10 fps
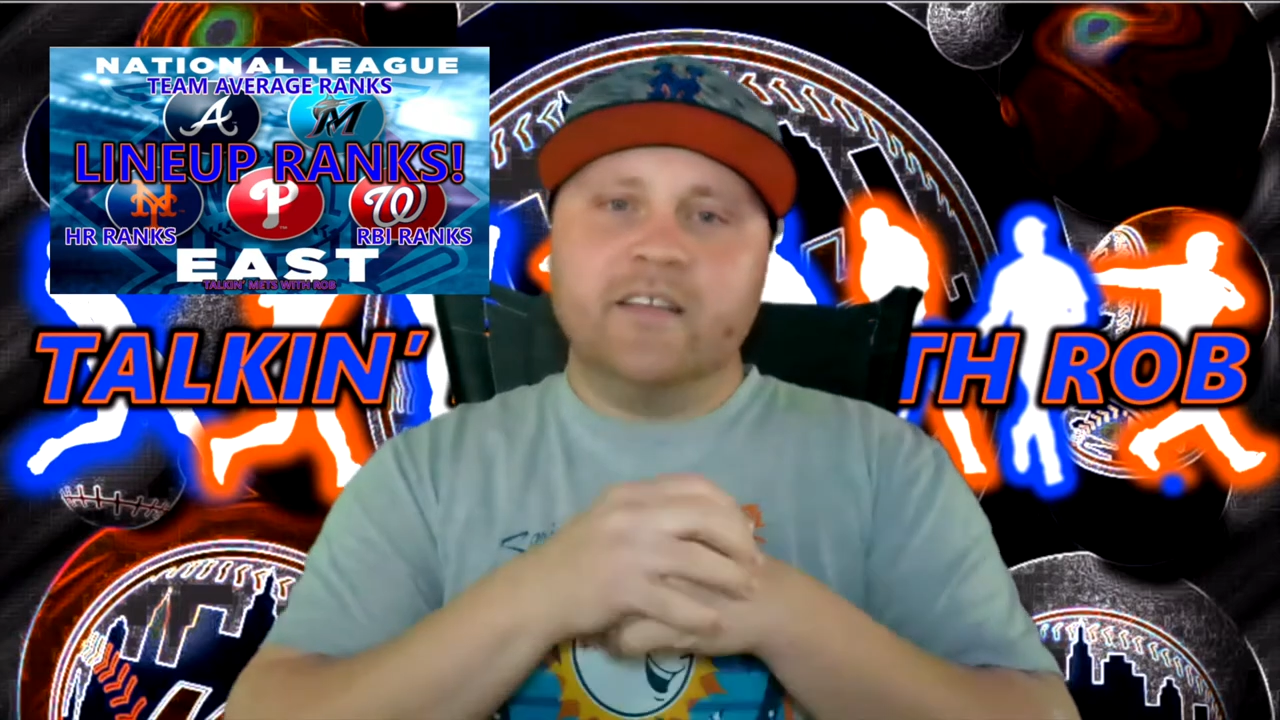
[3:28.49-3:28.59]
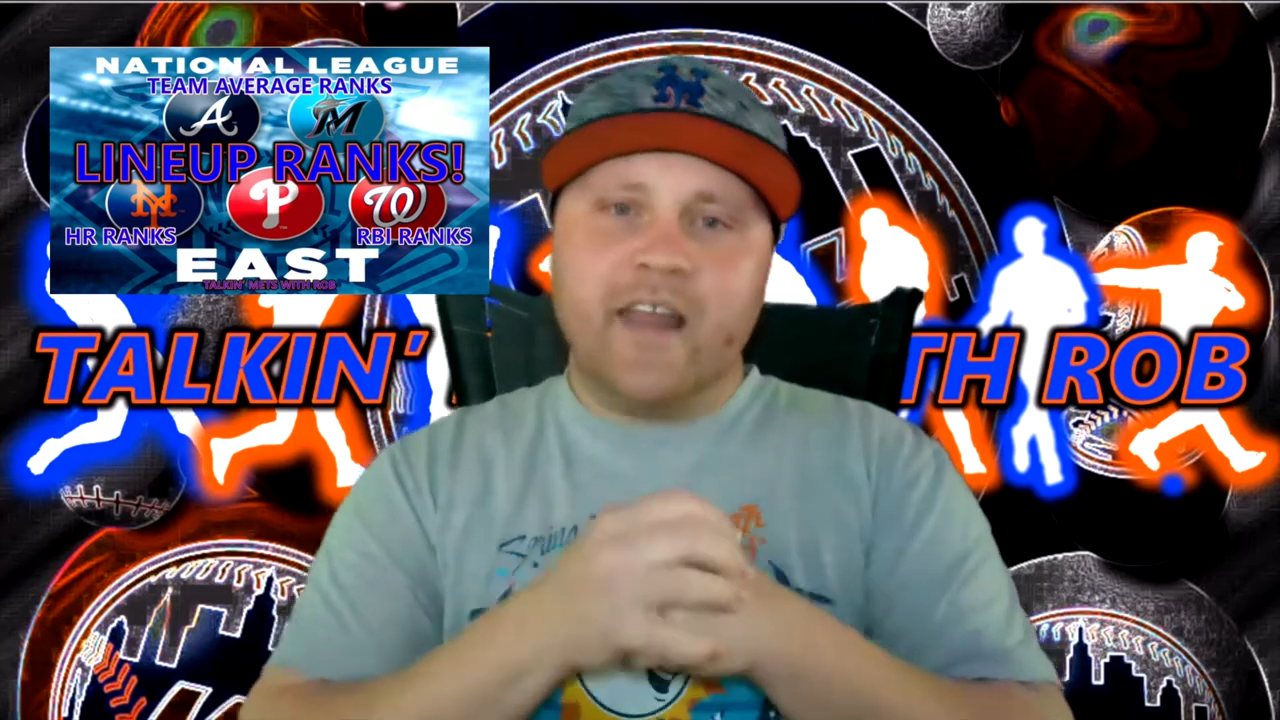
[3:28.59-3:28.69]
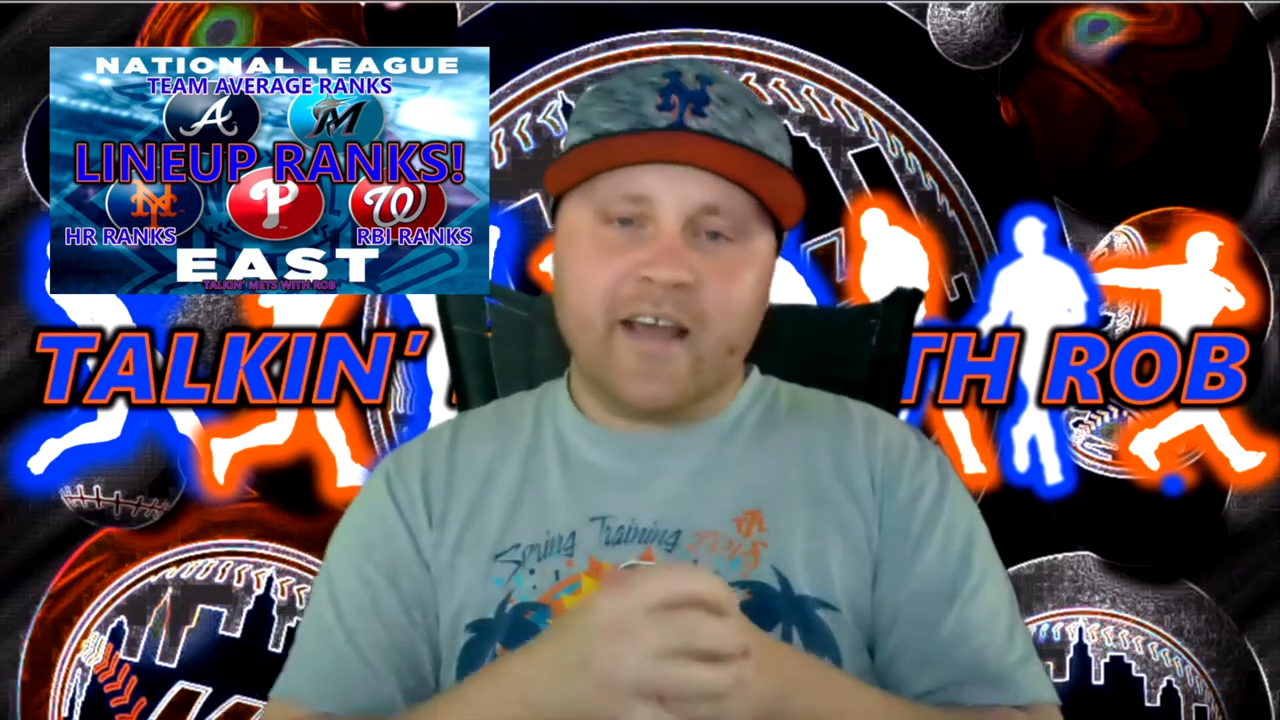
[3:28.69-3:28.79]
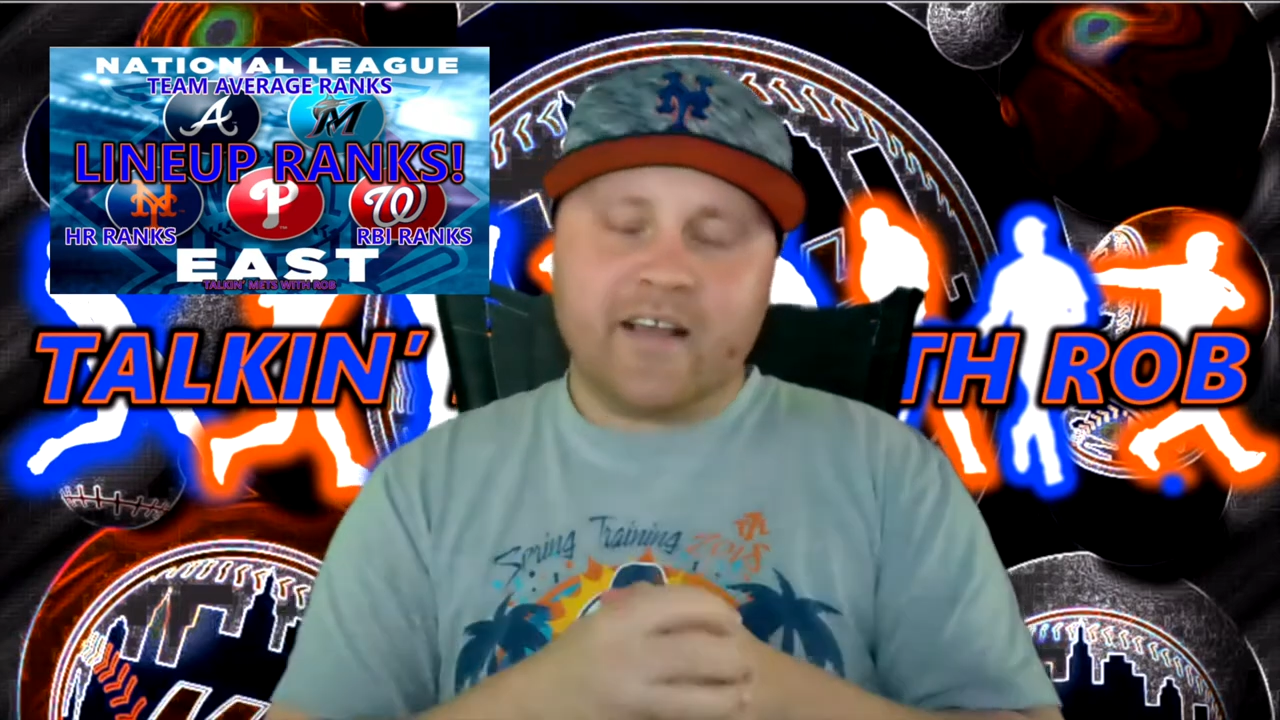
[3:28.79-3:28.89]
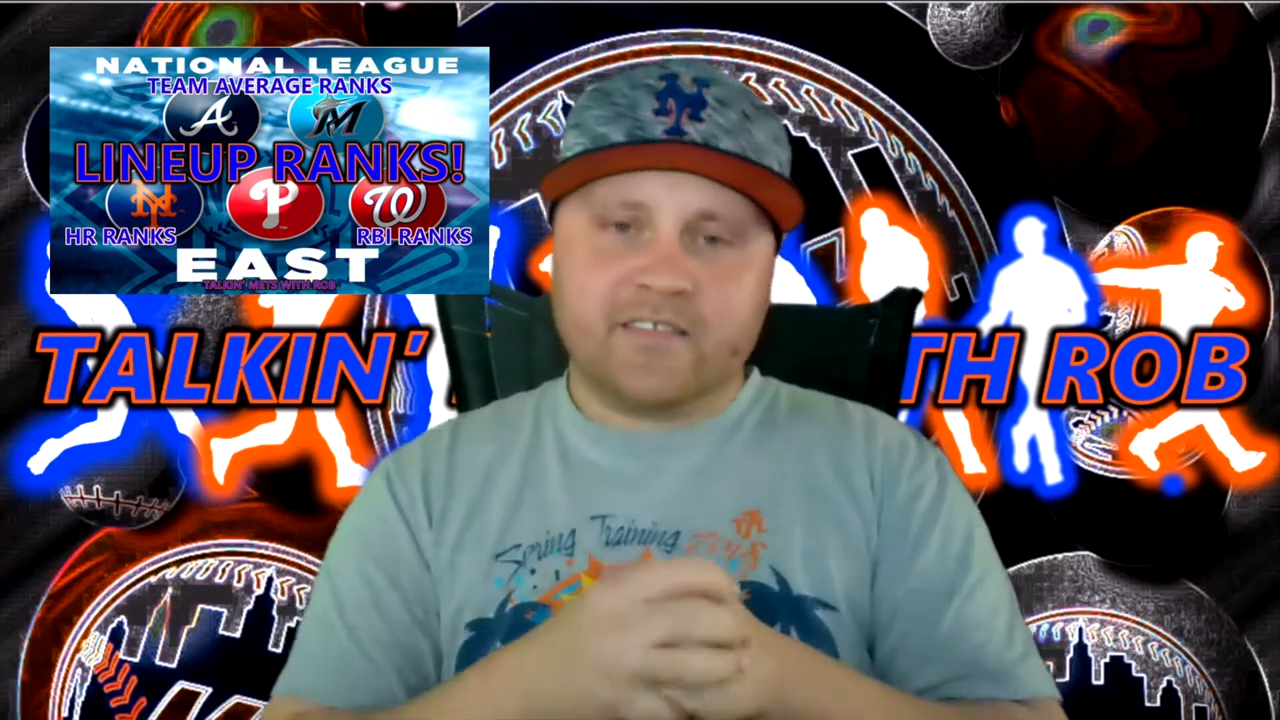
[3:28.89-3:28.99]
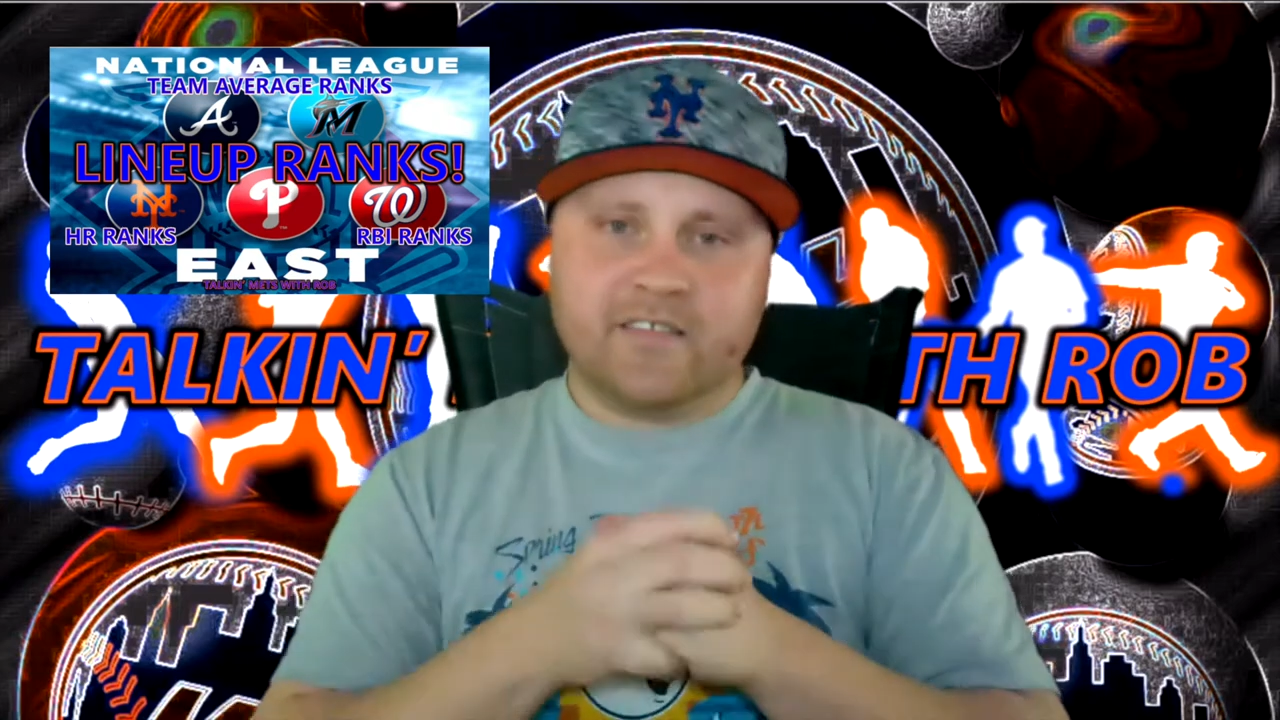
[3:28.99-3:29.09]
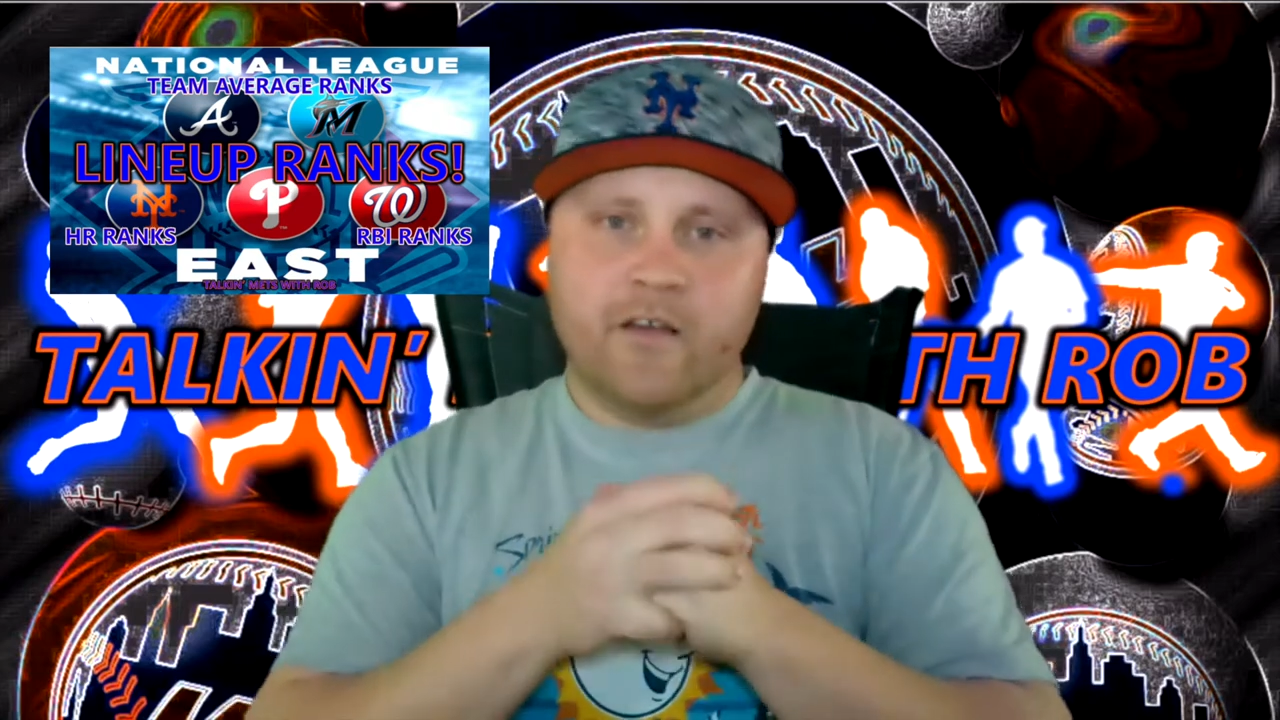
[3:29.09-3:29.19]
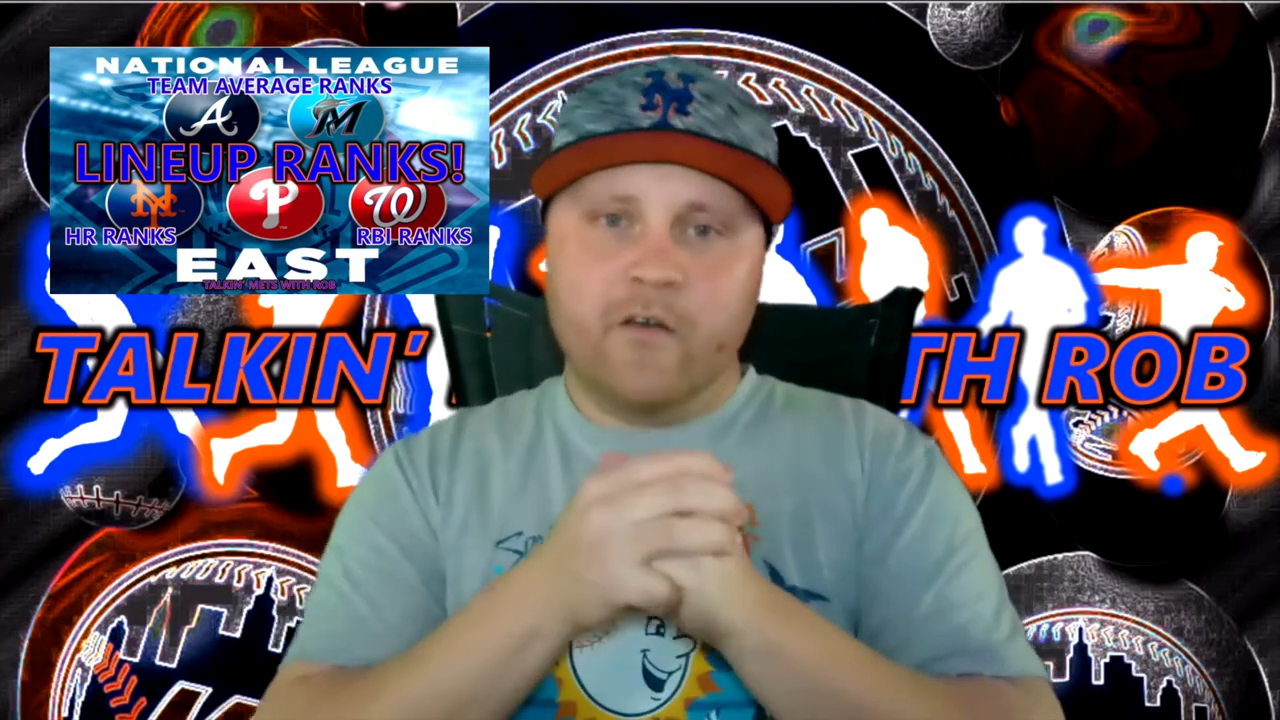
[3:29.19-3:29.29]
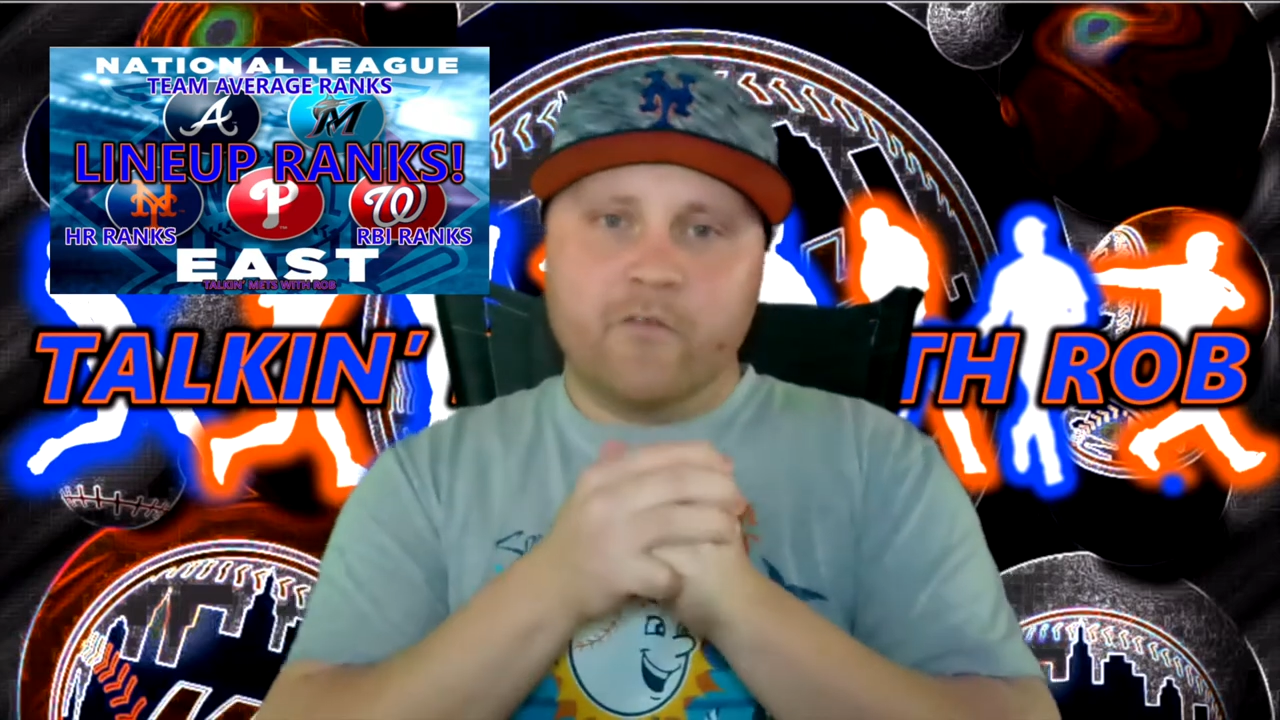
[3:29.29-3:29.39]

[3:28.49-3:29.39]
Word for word: next